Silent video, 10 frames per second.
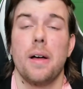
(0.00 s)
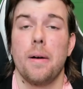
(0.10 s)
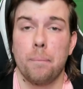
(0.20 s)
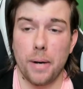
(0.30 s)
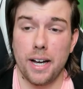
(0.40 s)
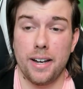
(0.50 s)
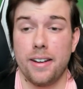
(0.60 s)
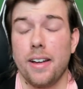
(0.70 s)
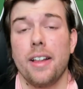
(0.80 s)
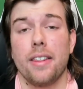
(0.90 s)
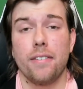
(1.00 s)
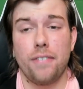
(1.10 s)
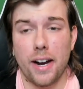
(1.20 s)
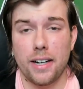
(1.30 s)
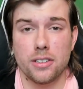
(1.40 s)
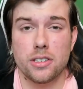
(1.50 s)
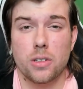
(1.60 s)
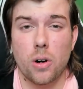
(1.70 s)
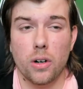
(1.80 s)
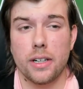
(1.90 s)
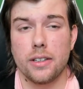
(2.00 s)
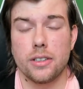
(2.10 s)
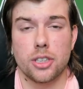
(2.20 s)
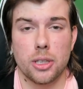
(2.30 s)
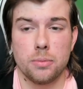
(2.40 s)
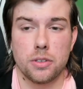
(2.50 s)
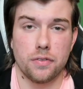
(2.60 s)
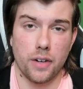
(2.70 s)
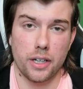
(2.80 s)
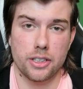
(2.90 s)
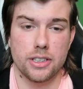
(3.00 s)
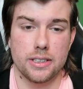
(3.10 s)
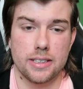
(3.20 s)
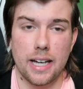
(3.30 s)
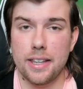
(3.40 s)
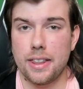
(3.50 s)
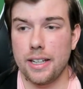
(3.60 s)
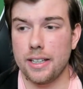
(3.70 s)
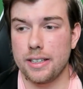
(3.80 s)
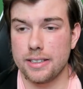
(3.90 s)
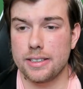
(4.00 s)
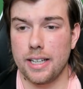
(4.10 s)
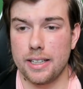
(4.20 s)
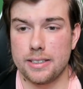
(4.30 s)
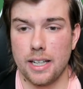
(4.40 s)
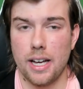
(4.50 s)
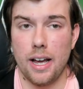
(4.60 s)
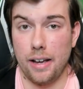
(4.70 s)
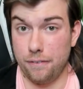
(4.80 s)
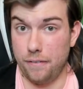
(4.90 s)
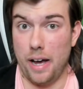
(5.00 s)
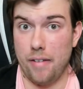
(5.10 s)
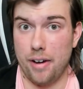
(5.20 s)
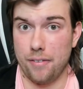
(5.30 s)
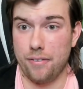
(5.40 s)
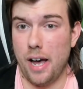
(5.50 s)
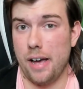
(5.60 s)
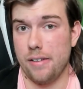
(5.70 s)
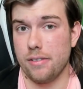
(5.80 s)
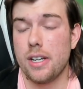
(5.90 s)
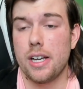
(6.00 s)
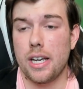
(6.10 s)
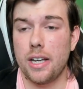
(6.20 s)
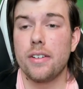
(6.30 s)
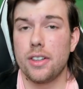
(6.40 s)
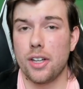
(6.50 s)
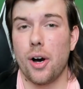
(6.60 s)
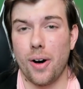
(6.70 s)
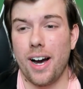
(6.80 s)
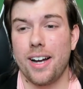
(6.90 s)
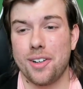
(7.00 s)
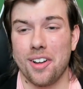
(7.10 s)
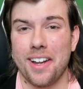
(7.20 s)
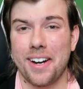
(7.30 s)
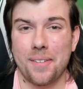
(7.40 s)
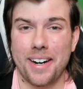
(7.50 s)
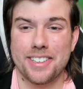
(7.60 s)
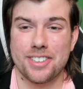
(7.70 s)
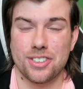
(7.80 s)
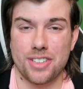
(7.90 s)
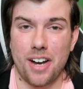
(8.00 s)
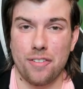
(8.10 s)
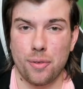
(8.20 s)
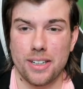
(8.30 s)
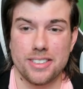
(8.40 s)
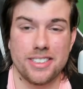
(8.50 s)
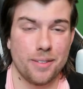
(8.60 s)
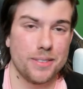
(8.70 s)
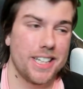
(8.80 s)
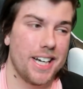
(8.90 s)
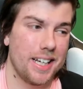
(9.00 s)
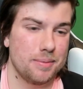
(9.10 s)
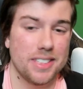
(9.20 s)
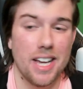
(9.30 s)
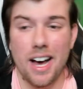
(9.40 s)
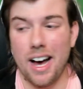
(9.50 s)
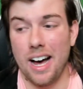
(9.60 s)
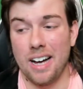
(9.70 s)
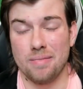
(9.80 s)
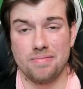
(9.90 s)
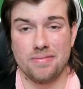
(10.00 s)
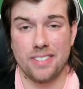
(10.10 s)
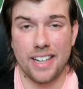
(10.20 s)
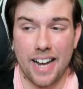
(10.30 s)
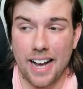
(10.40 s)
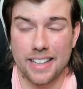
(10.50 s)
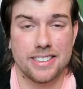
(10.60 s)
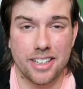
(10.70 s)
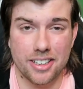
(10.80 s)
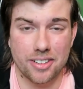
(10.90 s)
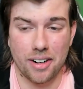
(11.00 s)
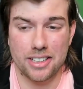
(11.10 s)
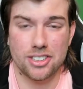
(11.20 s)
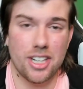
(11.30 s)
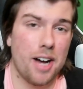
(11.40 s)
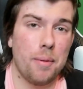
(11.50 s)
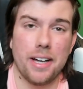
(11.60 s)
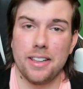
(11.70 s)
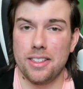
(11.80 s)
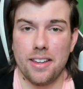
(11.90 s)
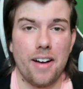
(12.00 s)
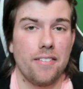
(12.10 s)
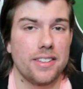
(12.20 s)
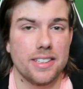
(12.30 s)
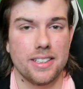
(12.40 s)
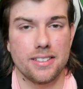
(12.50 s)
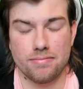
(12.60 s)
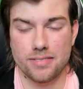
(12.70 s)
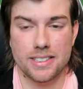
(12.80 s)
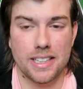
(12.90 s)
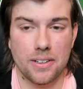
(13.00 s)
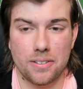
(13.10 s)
But the final score in the terms of functions, I think this gets a 5 out of 5. Even though I don't like Razer software sometimes, it has done a great job. I love the sync